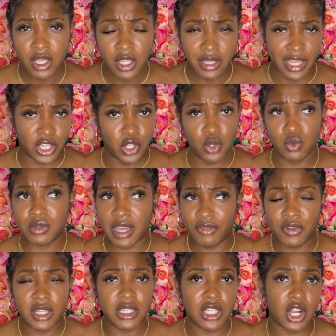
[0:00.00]
Like, you
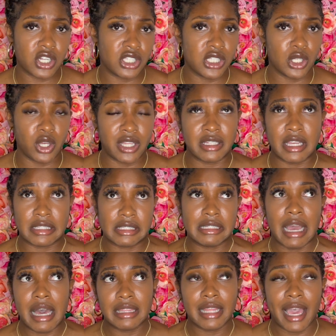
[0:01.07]
definitely are still, it's
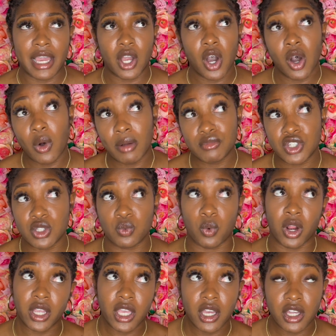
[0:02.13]
not like, oh, I'm just
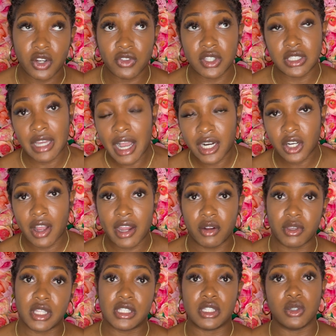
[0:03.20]
working under the doctor, I don't
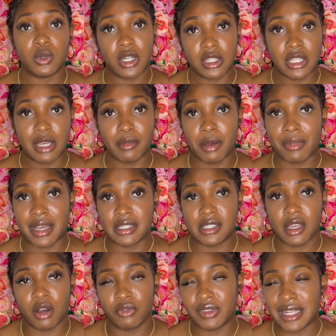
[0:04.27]
get to do anything by
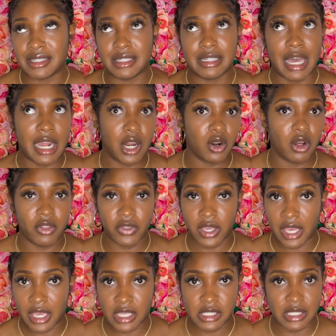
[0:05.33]
myself. That's not at all the
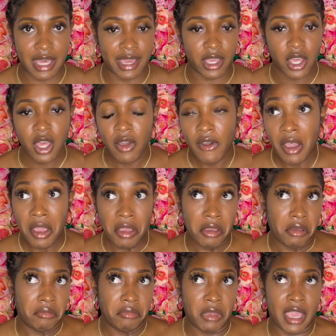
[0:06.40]
case. Like,
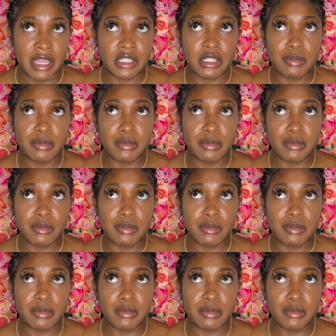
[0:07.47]
it's